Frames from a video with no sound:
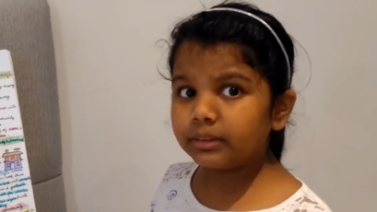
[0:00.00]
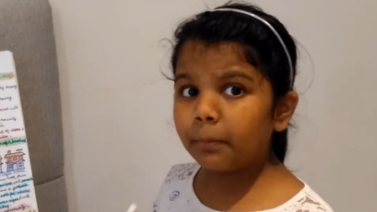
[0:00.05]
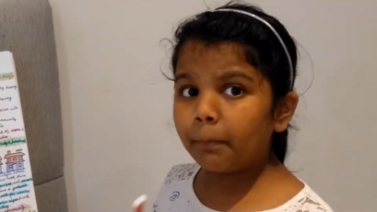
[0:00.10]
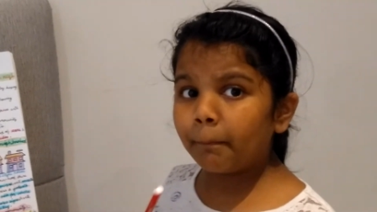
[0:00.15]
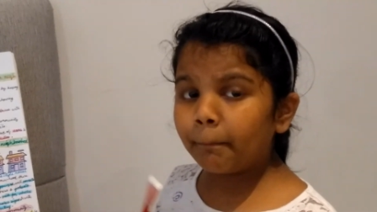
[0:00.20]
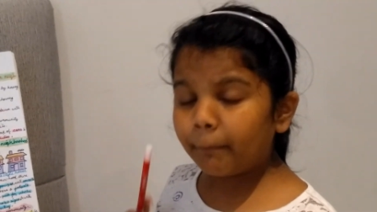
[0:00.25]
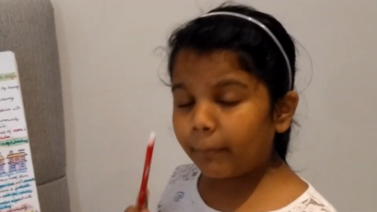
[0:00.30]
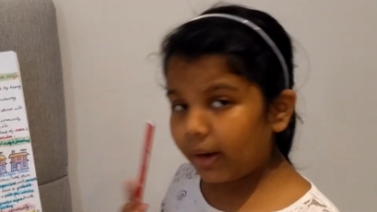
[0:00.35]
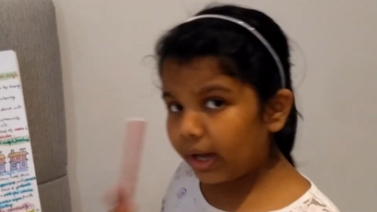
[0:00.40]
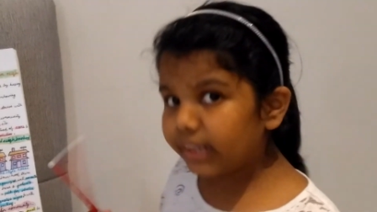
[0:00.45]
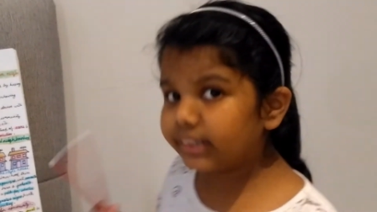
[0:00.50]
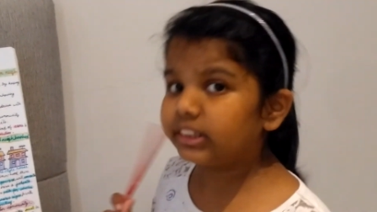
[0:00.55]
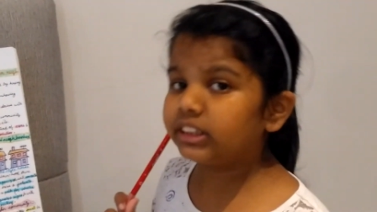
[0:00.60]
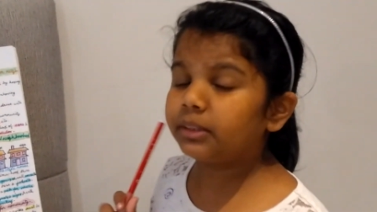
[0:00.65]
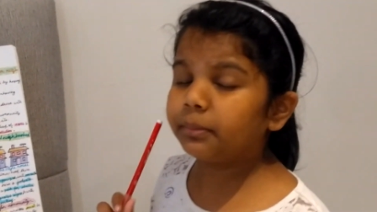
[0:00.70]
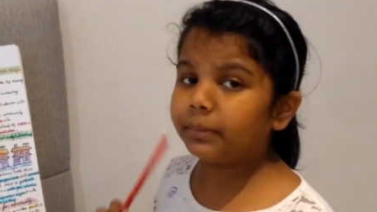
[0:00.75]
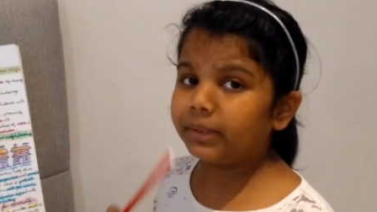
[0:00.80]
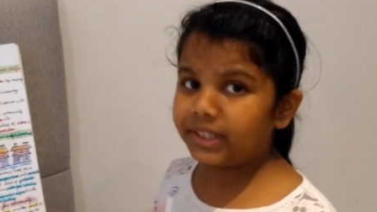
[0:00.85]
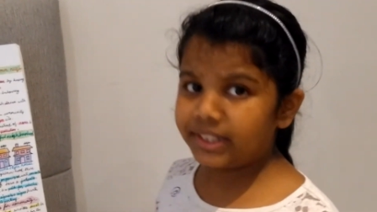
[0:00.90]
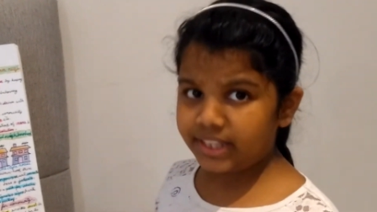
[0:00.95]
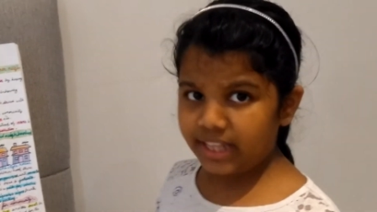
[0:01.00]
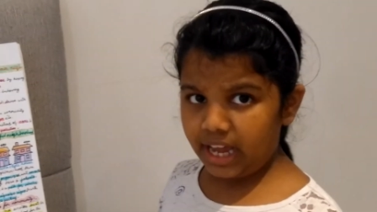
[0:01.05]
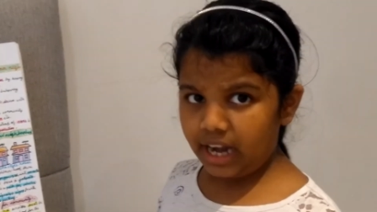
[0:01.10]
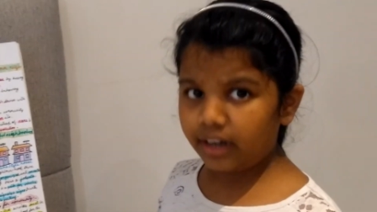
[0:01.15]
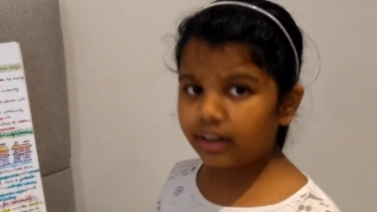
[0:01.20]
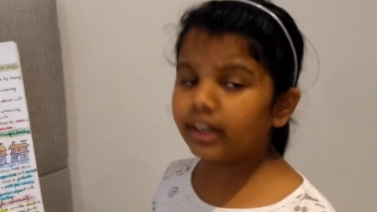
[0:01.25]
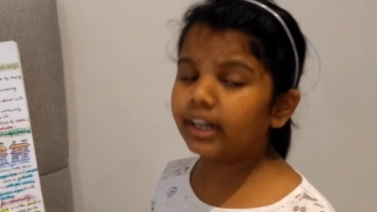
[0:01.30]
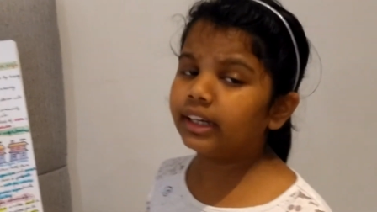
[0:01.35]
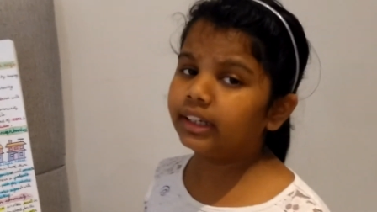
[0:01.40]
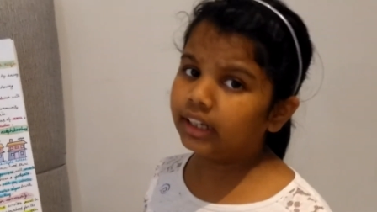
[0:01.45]
must be
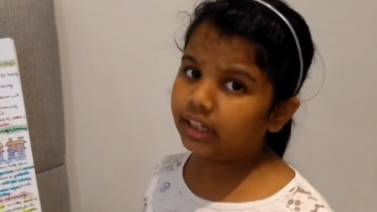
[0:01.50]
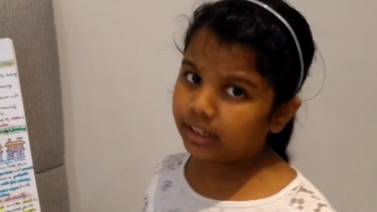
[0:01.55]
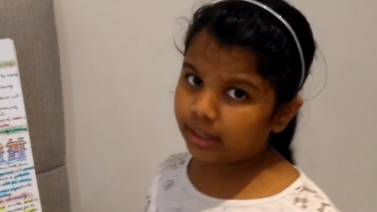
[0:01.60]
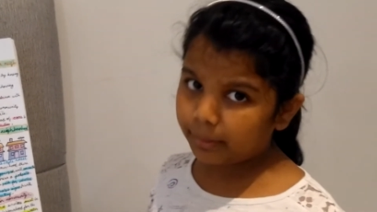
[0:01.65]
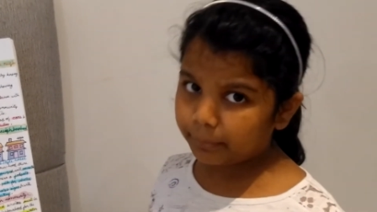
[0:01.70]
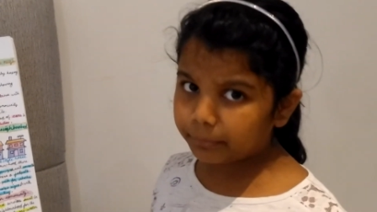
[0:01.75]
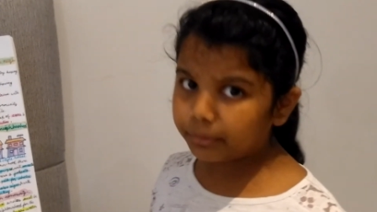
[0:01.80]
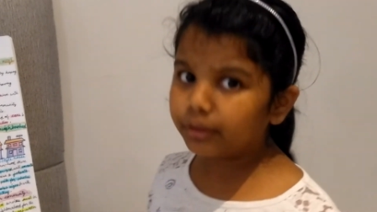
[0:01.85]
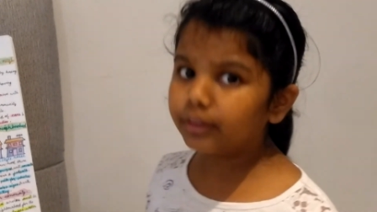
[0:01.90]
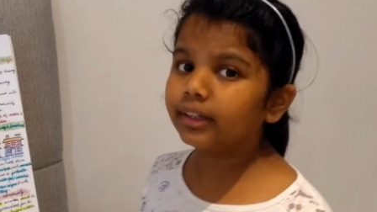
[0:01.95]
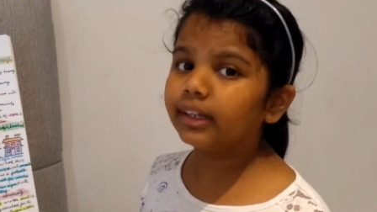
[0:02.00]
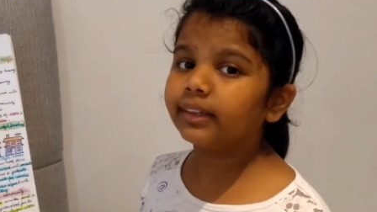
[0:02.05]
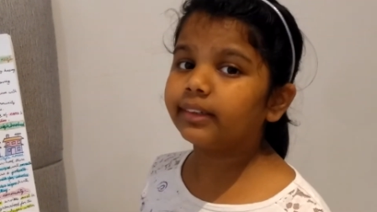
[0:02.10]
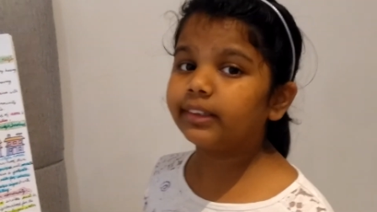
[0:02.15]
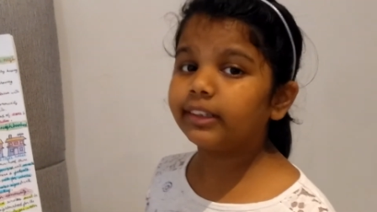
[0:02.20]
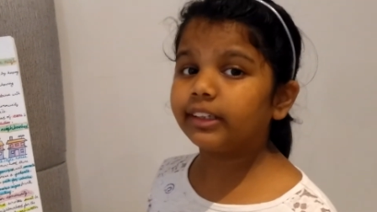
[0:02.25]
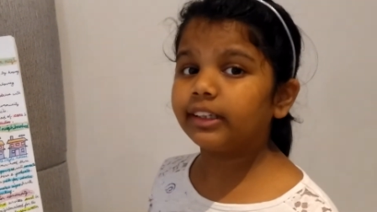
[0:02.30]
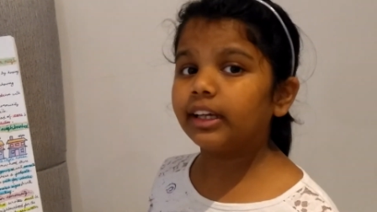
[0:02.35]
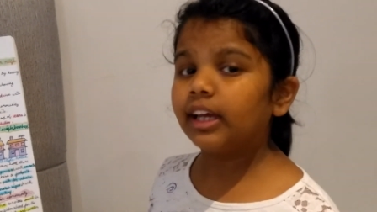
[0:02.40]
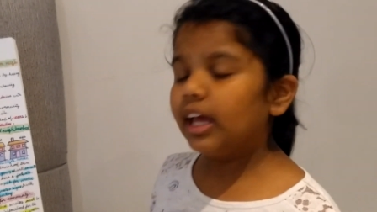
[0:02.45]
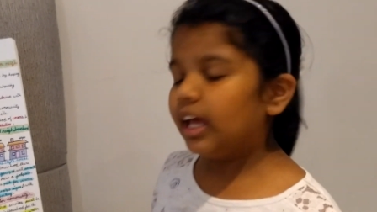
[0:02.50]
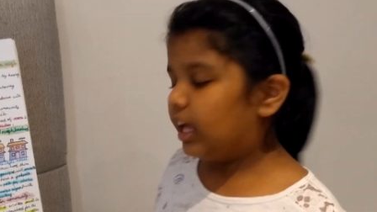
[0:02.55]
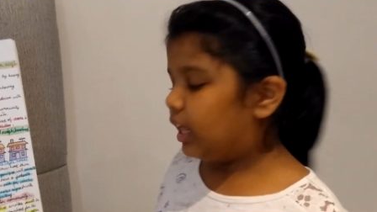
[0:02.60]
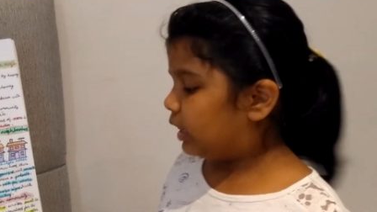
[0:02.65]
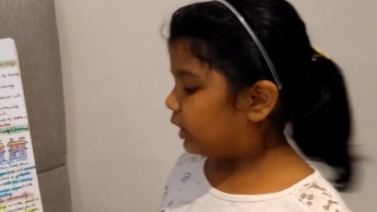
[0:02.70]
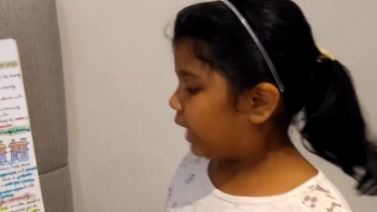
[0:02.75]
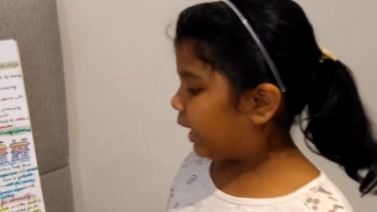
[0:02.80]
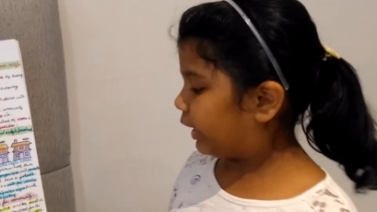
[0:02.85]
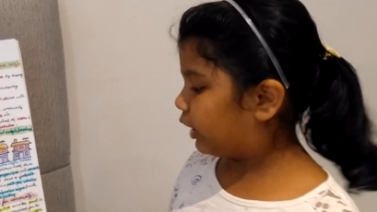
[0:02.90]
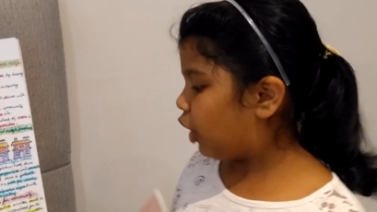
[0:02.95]
there in a community,
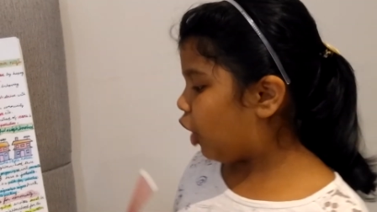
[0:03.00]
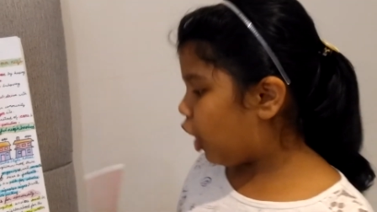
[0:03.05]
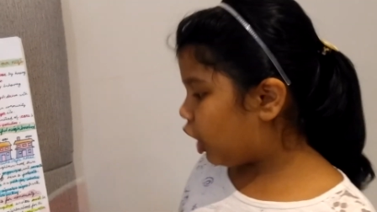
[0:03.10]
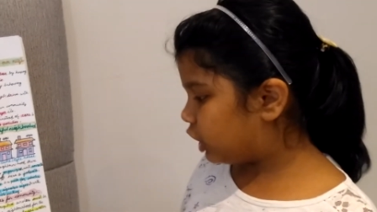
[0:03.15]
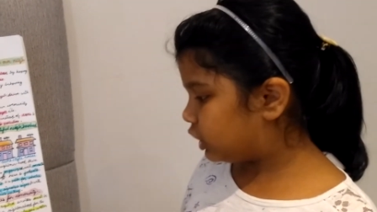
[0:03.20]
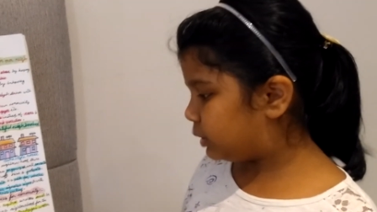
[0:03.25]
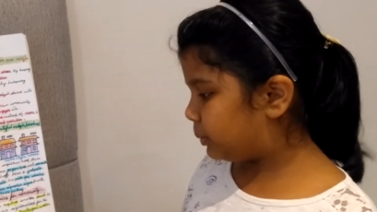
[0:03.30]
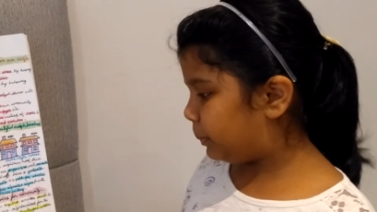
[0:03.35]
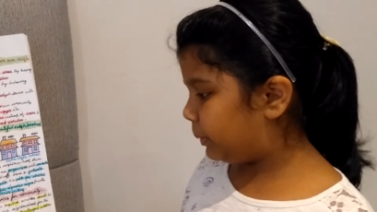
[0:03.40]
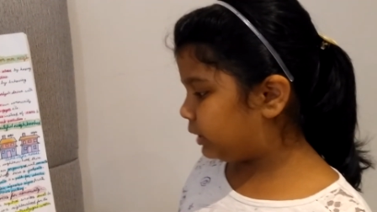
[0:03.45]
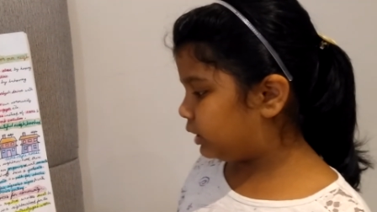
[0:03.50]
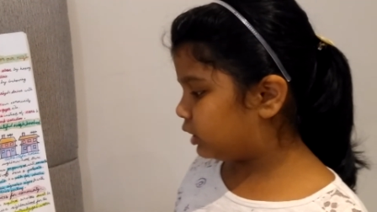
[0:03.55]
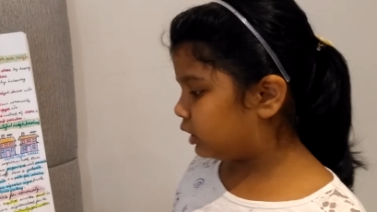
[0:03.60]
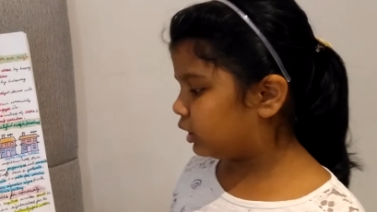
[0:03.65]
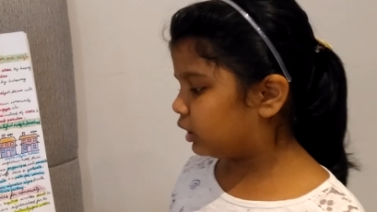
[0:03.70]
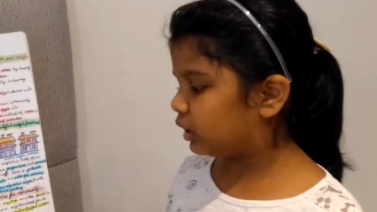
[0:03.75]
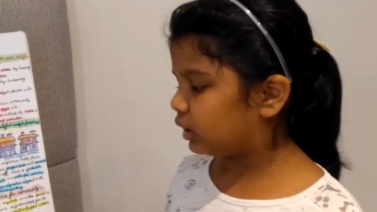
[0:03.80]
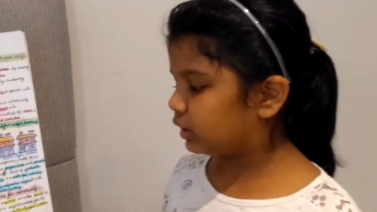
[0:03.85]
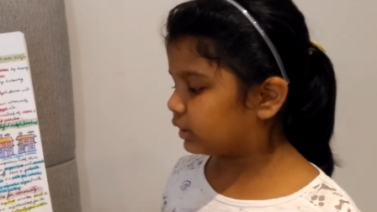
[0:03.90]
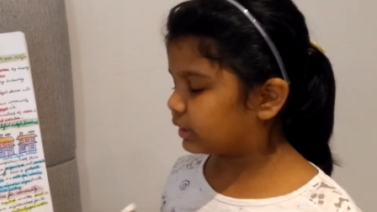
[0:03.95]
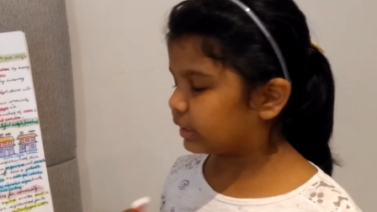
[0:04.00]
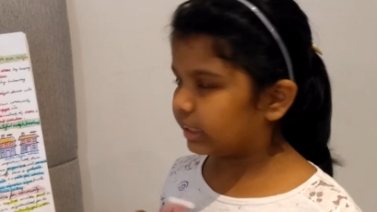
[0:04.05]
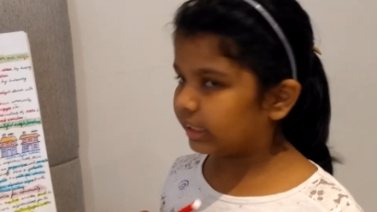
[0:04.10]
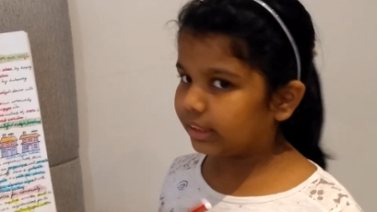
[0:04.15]
like hospitals,